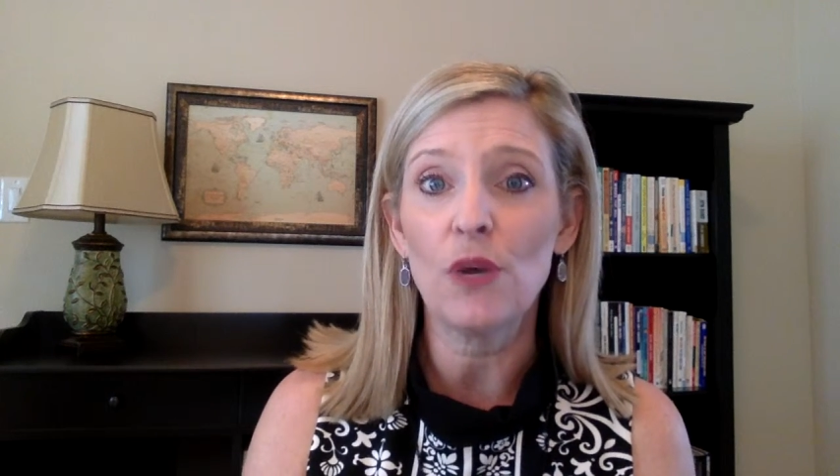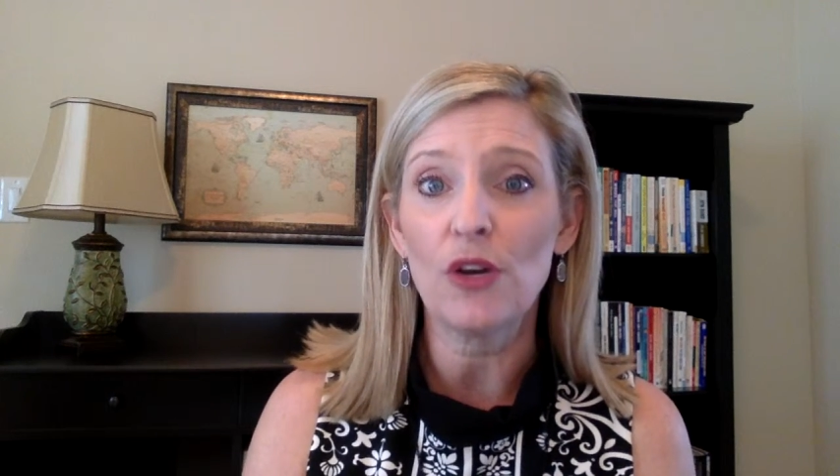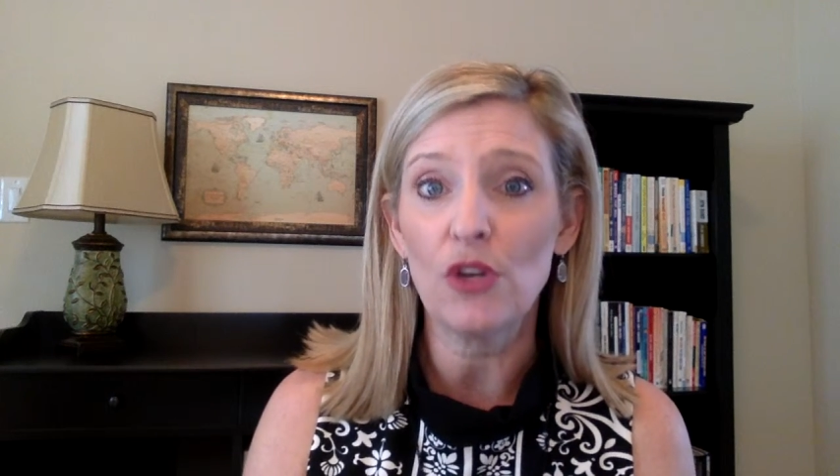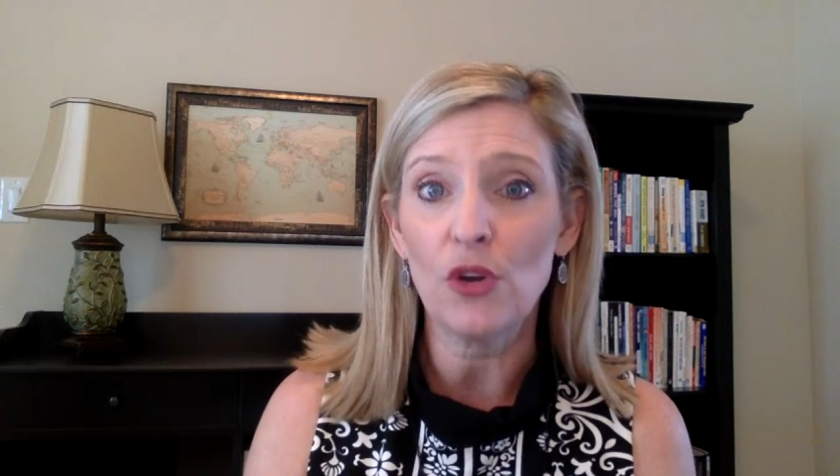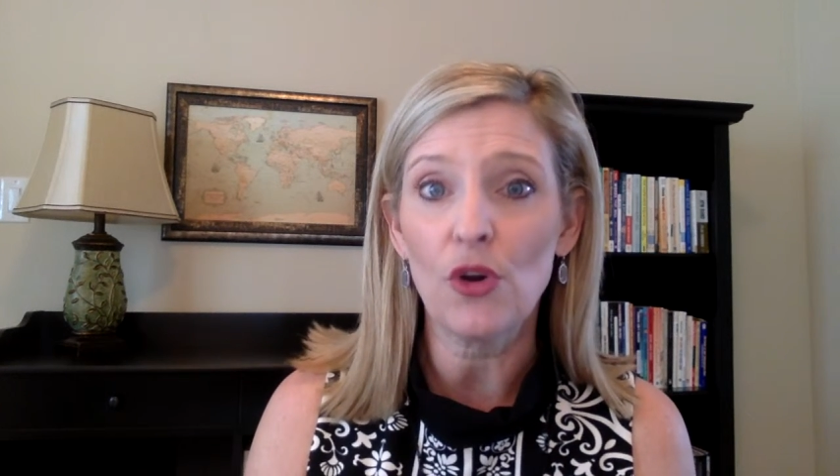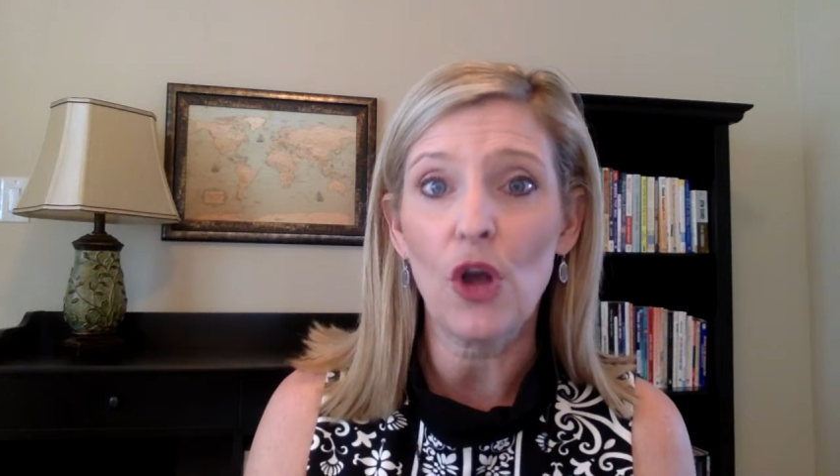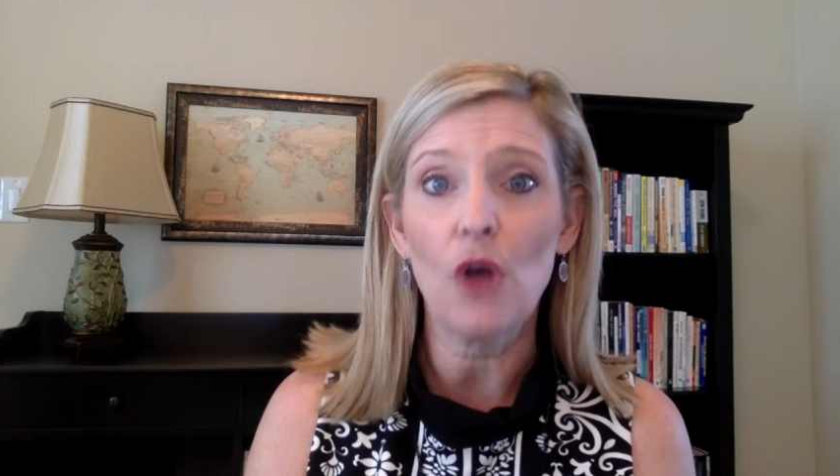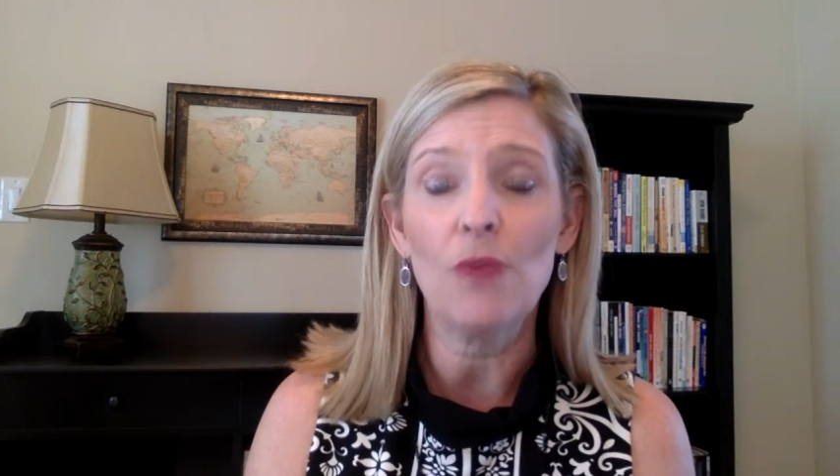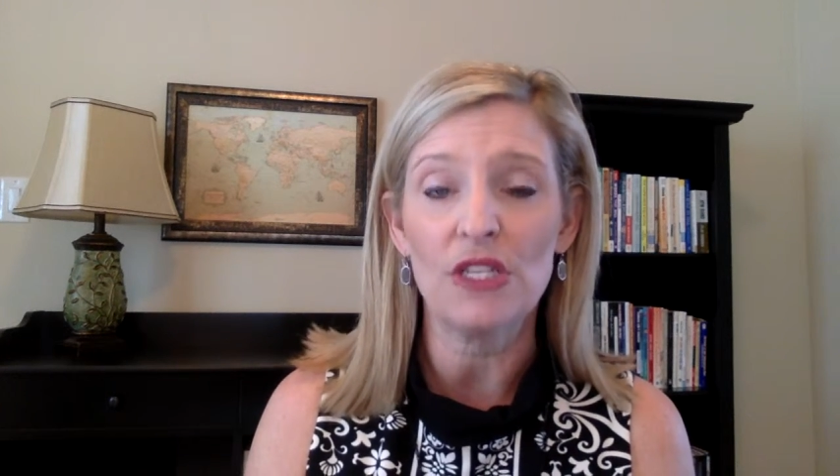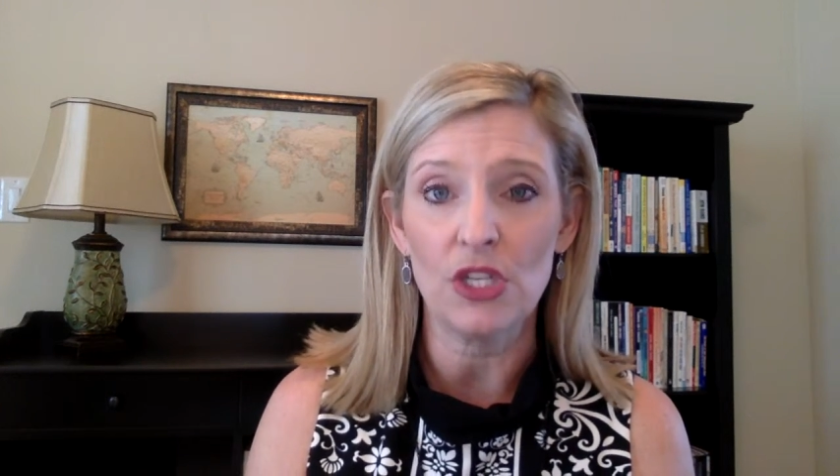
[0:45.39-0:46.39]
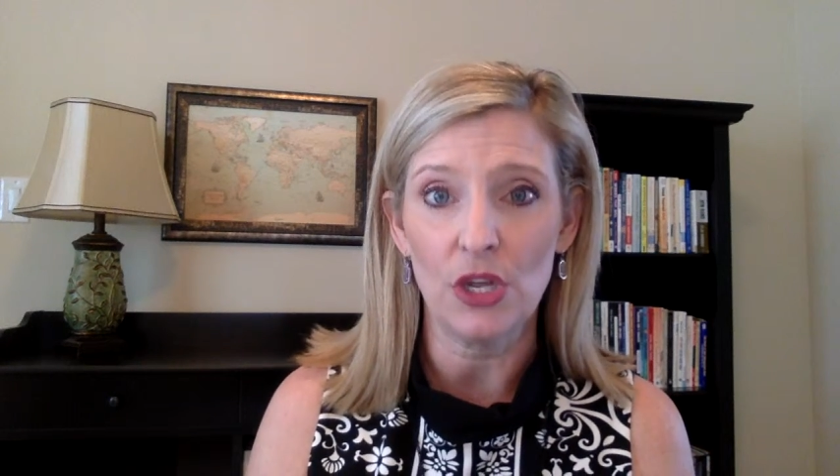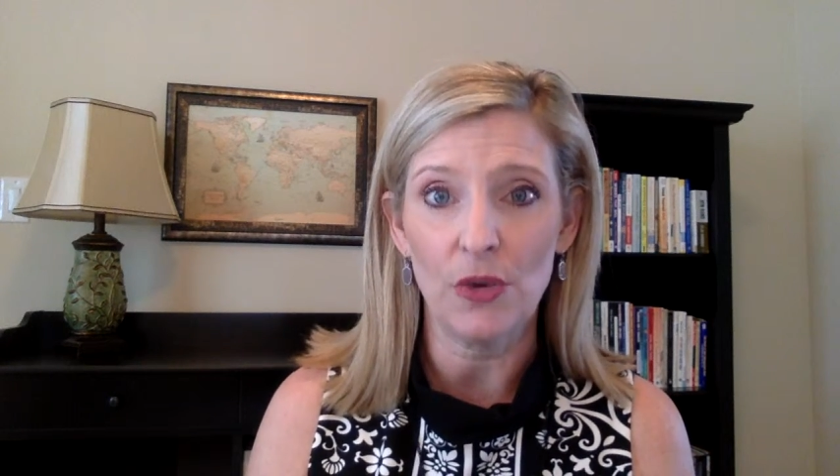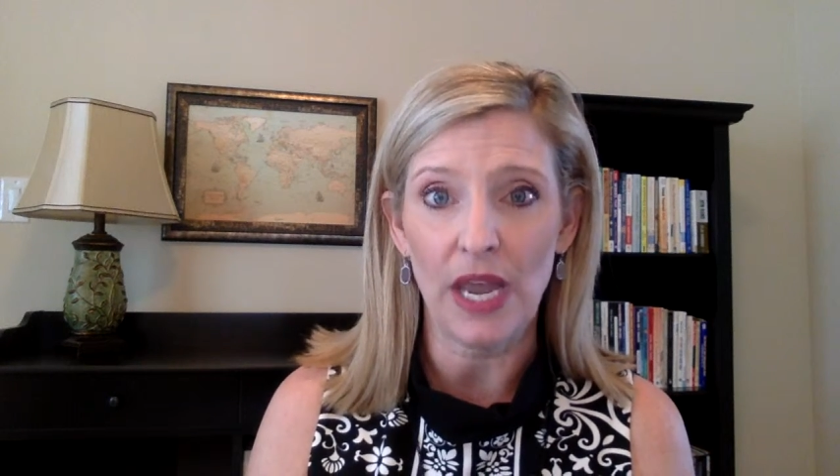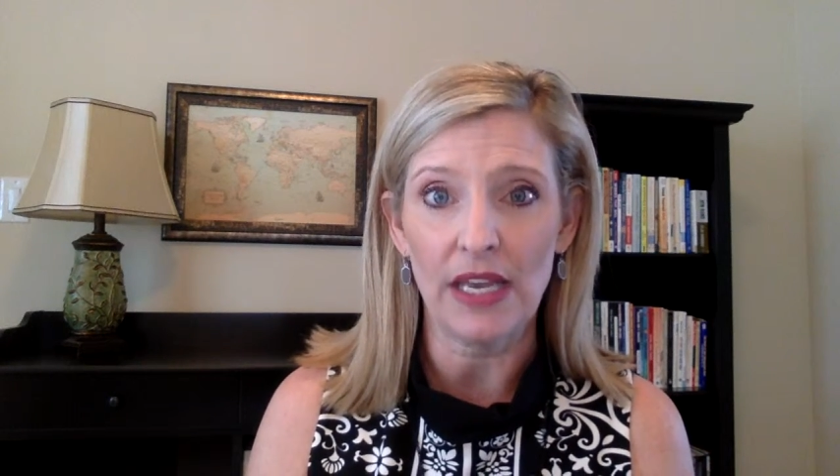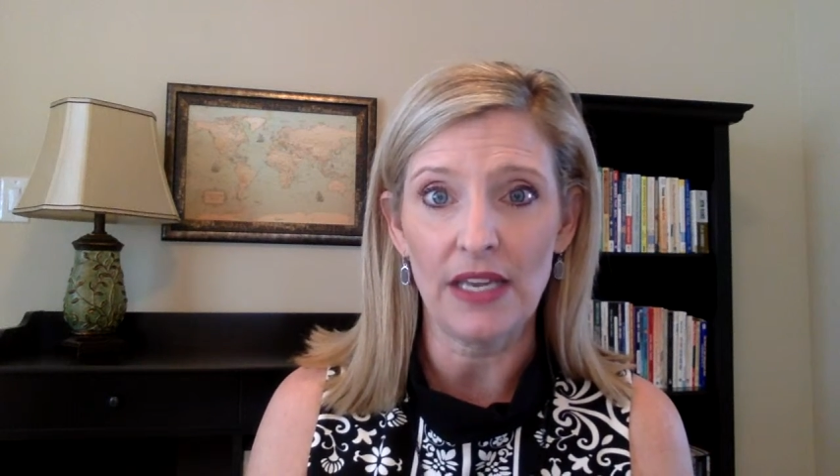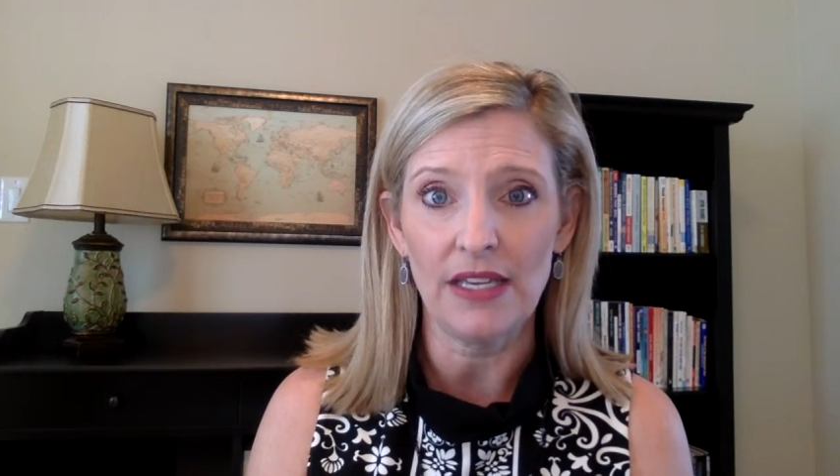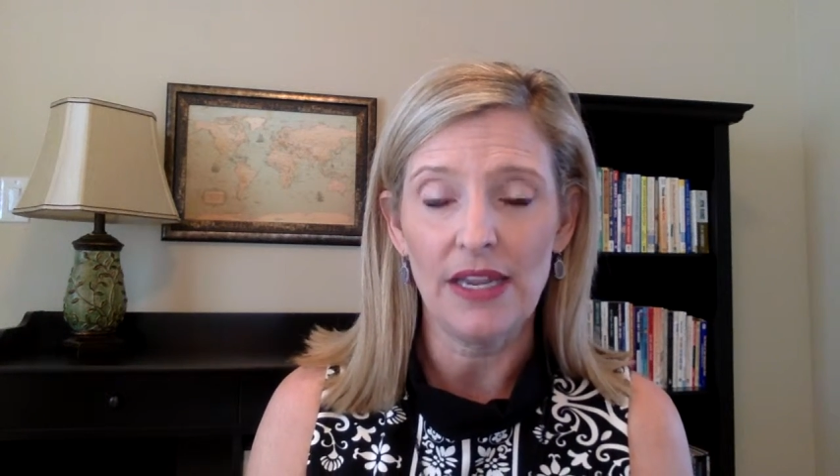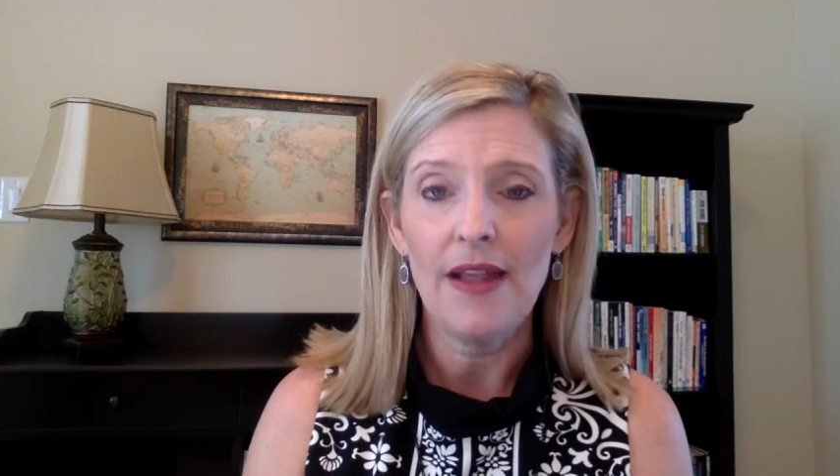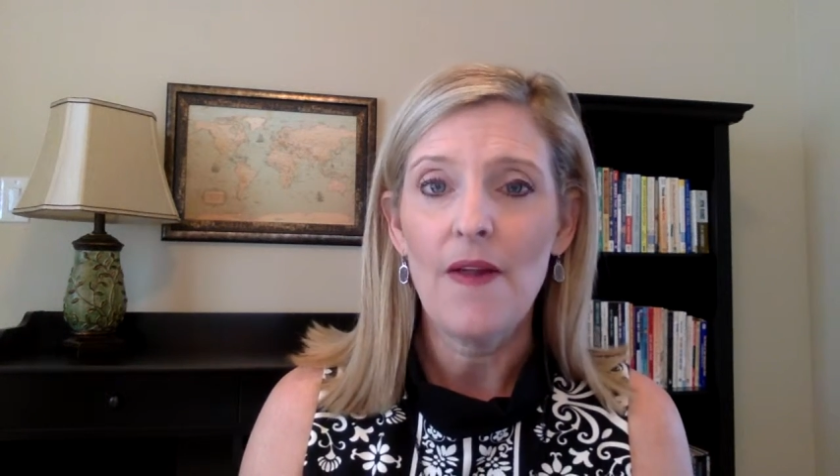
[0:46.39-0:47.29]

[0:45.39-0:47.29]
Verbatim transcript: where your home is located.